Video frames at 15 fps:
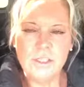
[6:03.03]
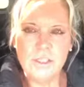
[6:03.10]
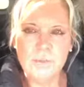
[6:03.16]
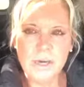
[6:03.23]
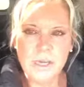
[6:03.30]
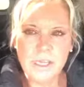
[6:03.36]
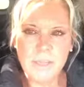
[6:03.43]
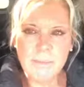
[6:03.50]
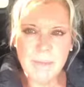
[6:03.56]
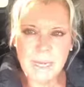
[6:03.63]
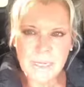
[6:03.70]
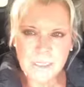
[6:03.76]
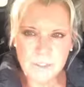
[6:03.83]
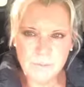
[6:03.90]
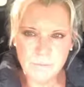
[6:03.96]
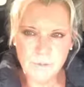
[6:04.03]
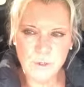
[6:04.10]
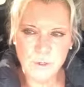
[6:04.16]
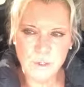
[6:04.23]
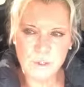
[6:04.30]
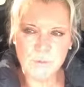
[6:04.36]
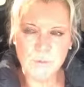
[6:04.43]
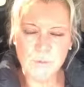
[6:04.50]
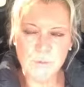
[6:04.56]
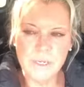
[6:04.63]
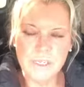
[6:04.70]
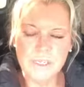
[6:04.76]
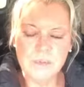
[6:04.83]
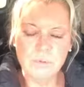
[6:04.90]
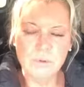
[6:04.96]
So one of the major focus
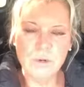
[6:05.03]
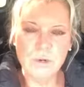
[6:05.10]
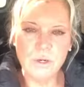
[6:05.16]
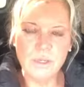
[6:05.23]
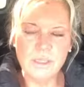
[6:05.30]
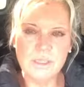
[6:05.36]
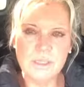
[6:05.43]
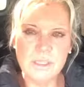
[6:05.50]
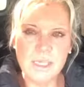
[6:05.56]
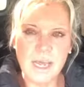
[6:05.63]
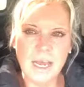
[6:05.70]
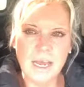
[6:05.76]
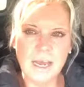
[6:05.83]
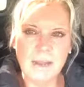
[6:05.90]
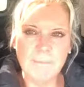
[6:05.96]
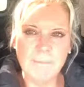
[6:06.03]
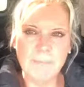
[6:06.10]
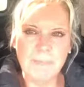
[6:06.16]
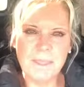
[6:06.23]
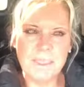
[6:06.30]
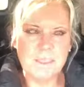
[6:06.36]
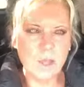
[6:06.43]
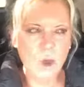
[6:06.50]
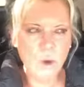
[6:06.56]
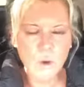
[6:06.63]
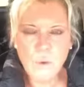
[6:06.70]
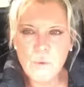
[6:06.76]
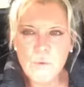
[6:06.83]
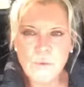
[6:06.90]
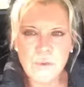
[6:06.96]
points was, this
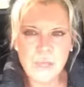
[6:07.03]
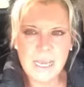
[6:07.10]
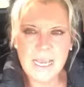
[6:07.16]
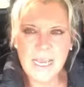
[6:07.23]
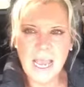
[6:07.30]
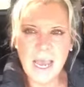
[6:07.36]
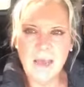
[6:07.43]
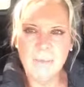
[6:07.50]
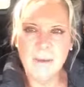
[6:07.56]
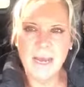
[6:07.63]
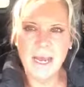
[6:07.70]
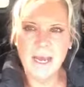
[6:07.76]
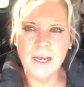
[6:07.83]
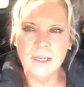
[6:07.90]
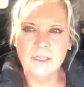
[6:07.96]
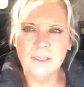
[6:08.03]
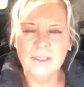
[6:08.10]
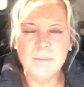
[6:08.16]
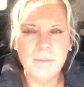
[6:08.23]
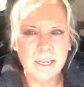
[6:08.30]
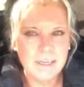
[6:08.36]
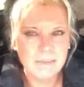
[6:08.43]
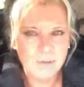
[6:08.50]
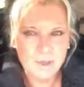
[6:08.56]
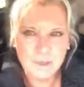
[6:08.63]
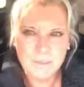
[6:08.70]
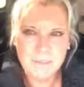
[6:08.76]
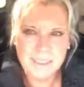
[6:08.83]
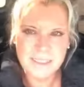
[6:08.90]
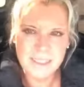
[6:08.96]
whole thing about, you may have
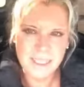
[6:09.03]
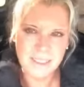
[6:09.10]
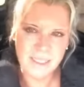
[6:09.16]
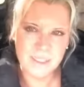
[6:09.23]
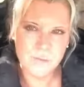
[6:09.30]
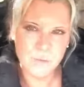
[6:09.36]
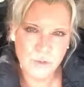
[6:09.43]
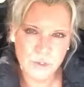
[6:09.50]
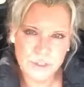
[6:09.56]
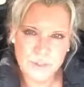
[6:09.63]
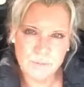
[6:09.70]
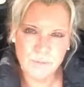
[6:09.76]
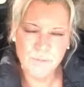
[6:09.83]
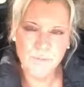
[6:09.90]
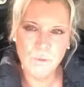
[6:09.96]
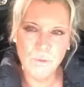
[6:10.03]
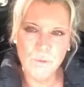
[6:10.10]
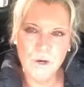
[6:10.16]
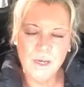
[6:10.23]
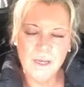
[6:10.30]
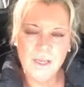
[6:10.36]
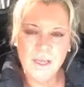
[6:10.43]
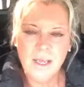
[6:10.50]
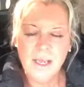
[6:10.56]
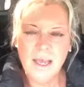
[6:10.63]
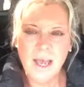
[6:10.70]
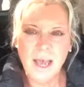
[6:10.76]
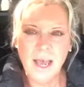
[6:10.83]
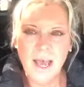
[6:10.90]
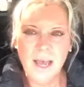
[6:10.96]
heard me say these words before,
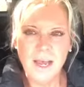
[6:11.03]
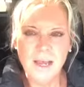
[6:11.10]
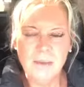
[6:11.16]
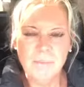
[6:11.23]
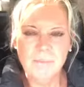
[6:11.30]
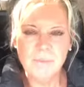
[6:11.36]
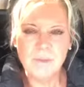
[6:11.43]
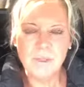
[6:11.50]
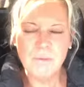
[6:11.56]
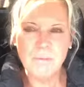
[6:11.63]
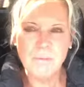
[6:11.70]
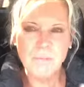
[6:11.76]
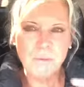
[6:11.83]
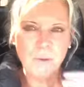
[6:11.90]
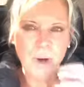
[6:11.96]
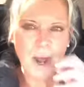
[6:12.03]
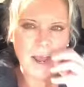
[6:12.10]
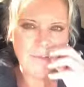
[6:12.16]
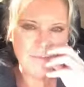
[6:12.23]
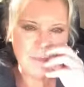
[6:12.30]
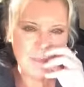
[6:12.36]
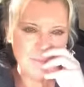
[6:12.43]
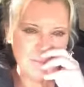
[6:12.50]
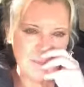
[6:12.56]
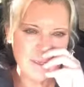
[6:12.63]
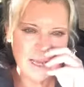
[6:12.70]
private,